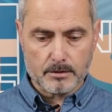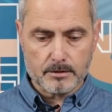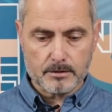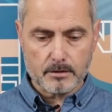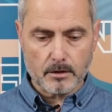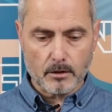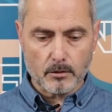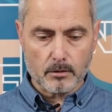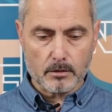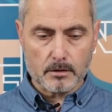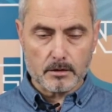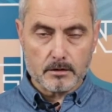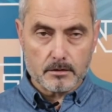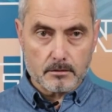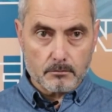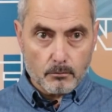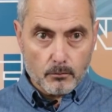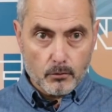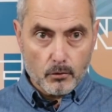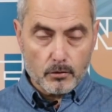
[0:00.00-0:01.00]
So it is
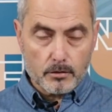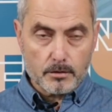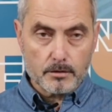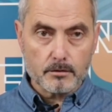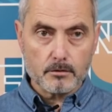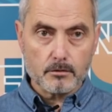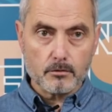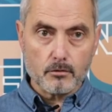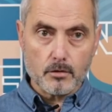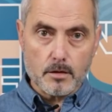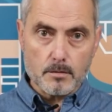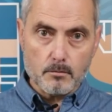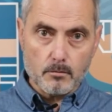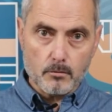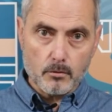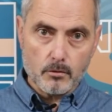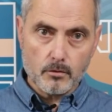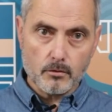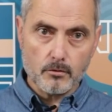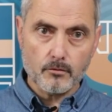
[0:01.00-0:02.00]
important to
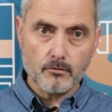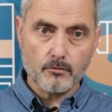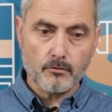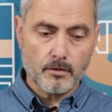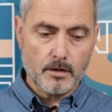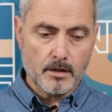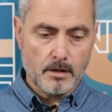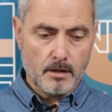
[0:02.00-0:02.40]
remove